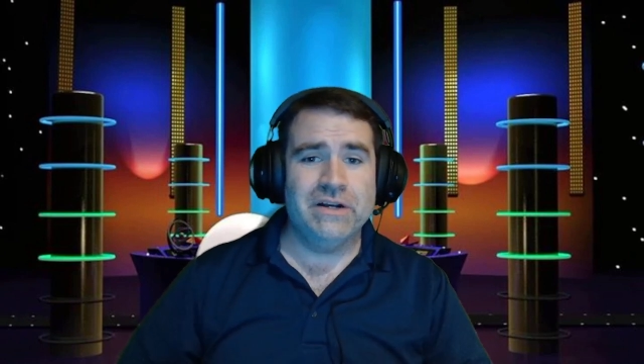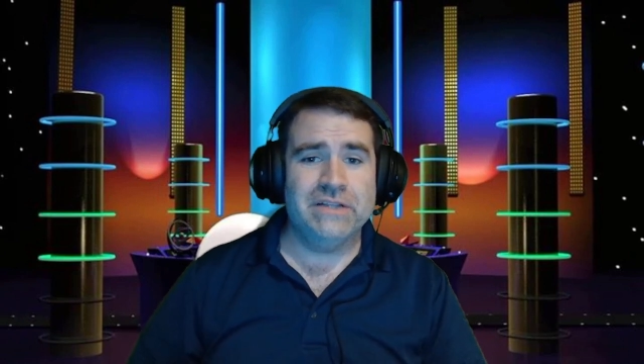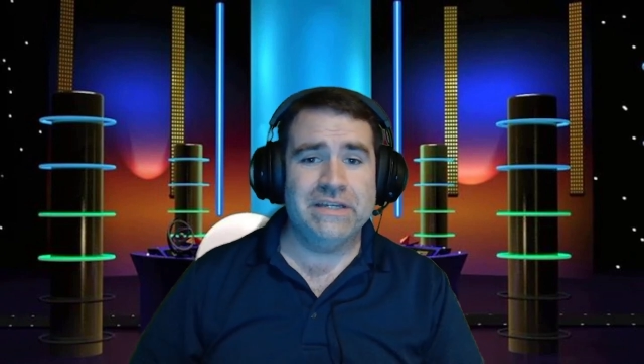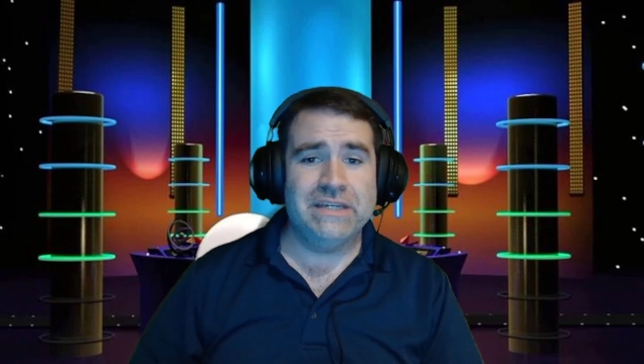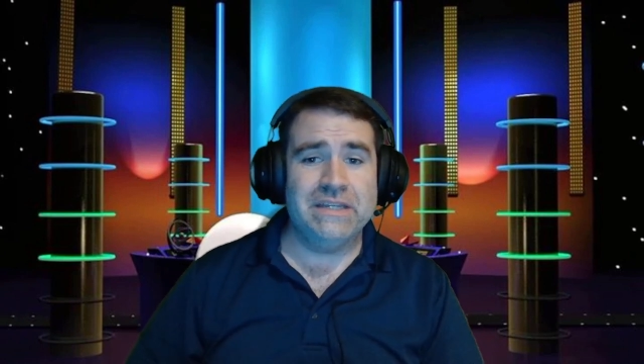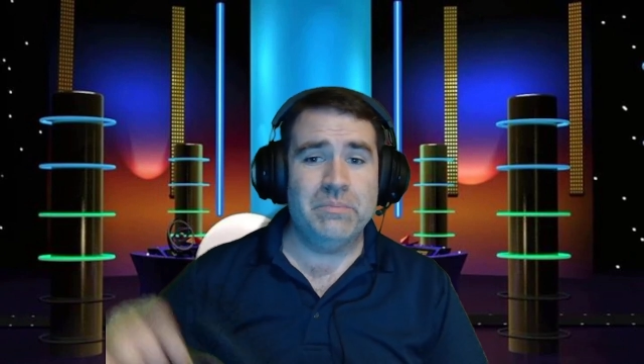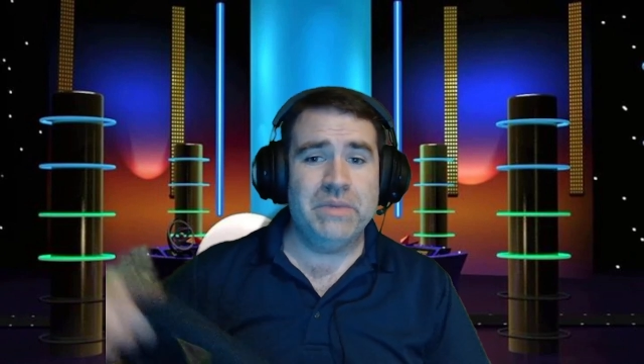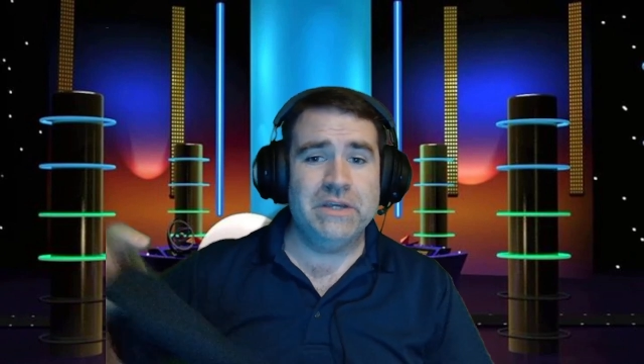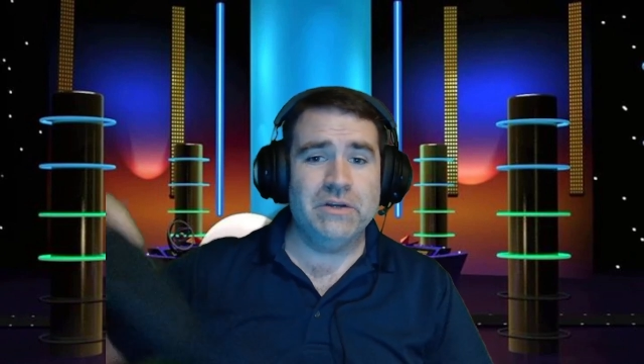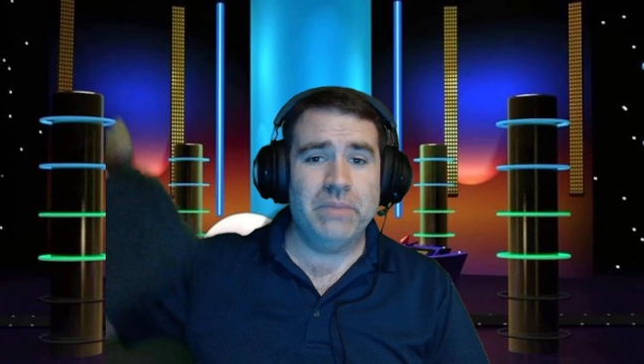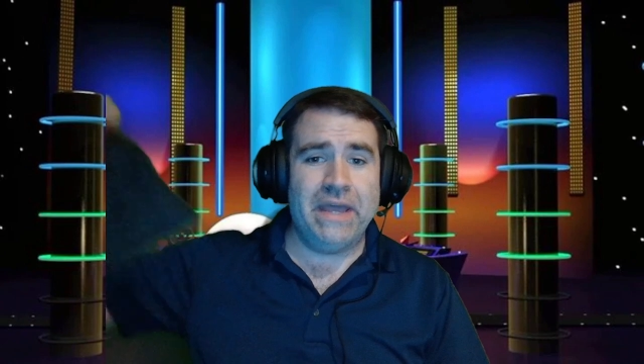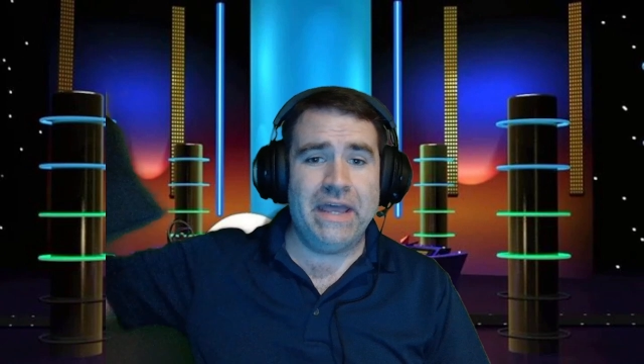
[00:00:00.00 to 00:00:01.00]
like in a
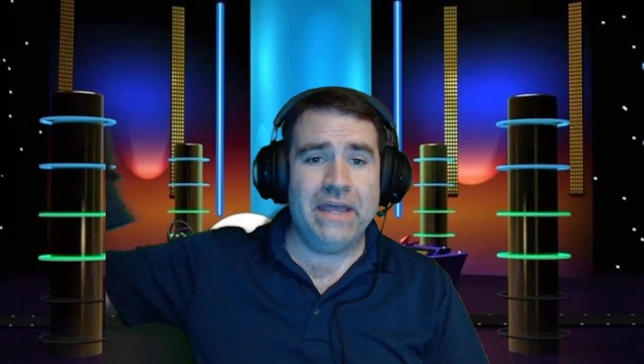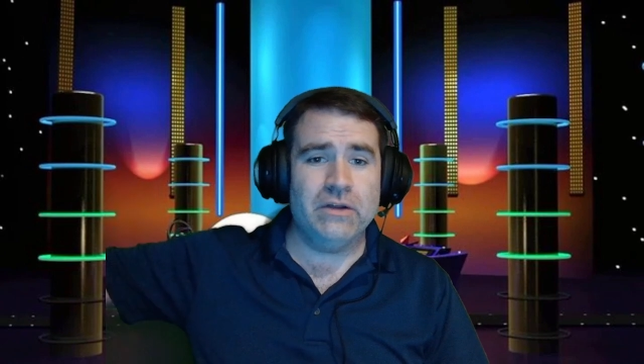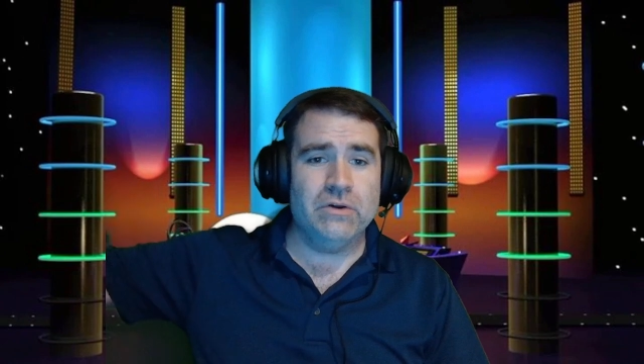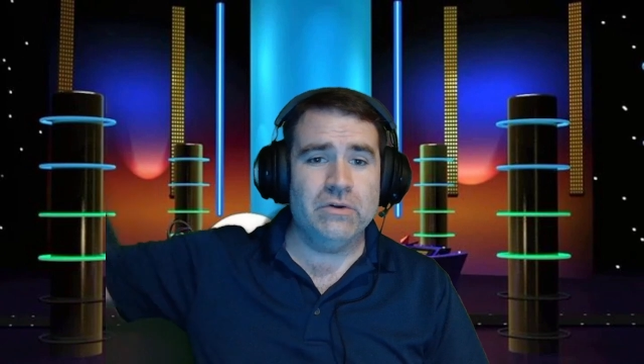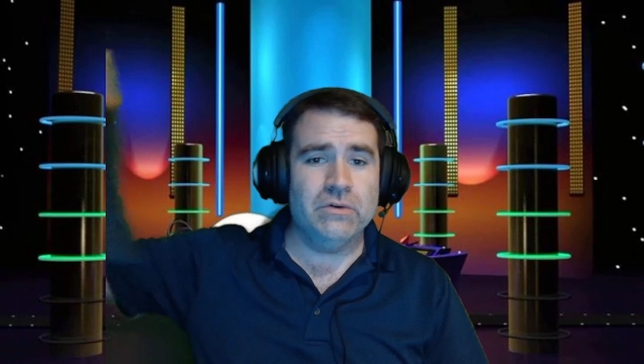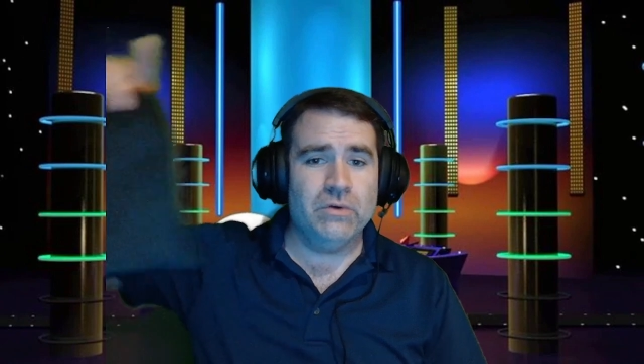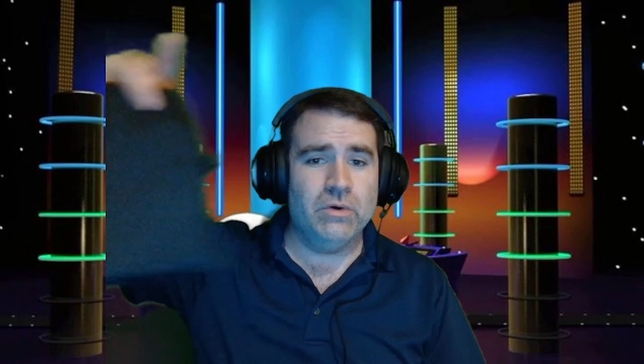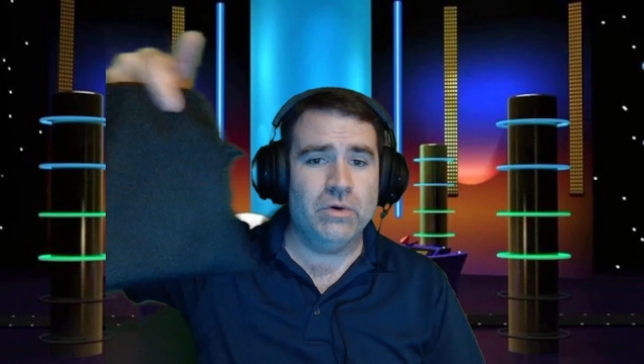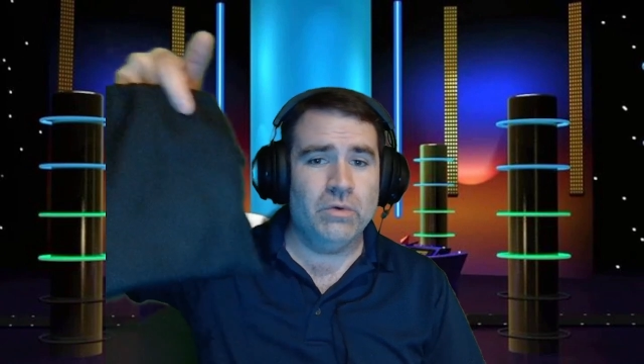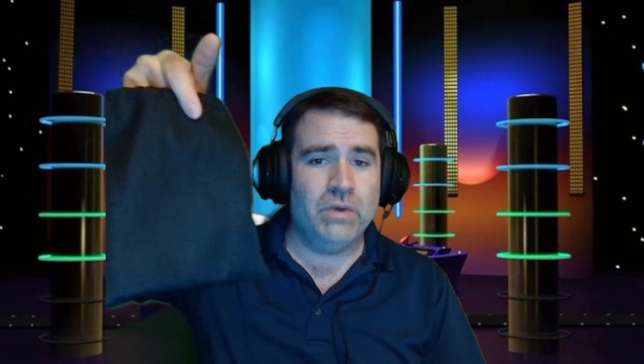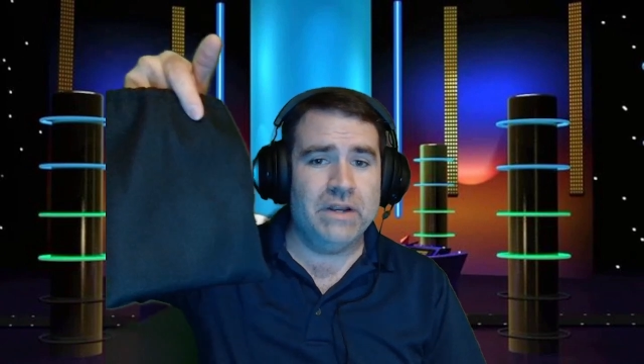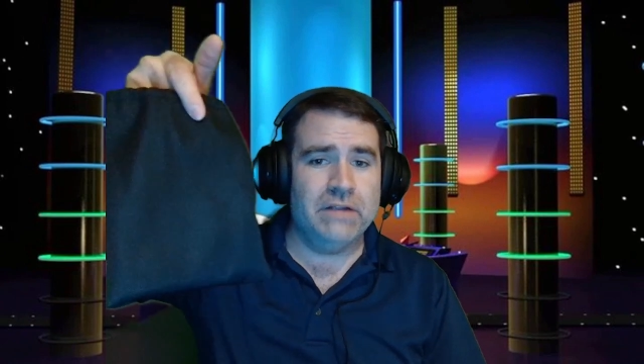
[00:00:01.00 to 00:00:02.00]
bigger bag or
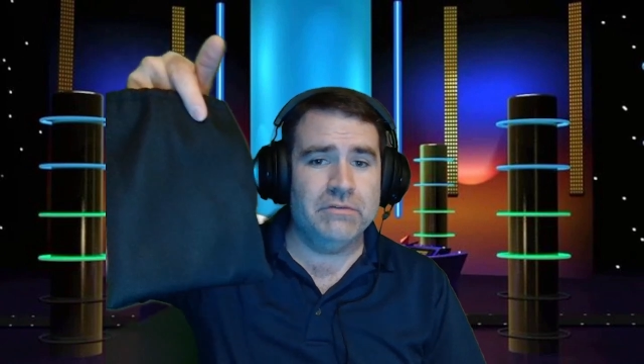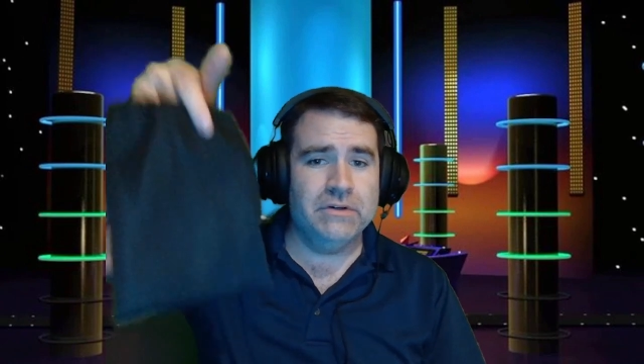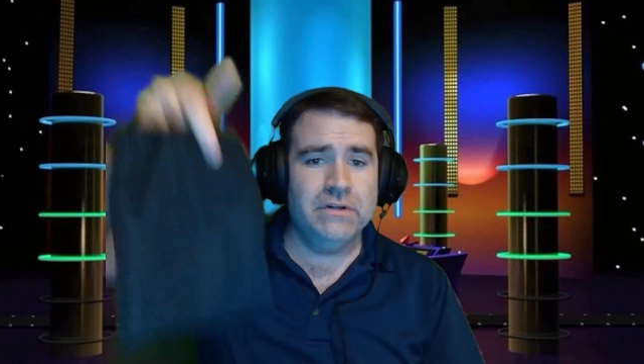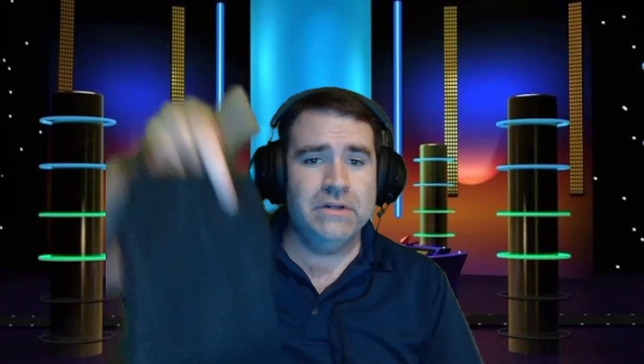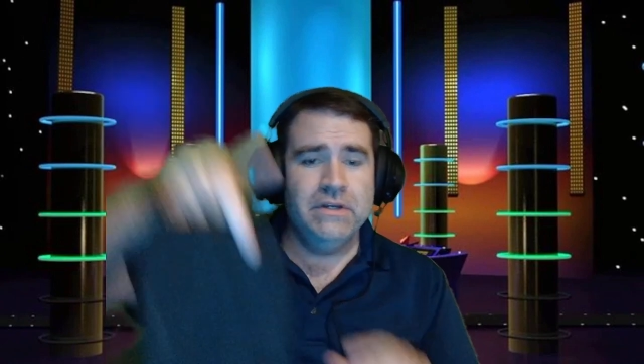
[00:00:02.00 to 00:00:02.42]
whatever,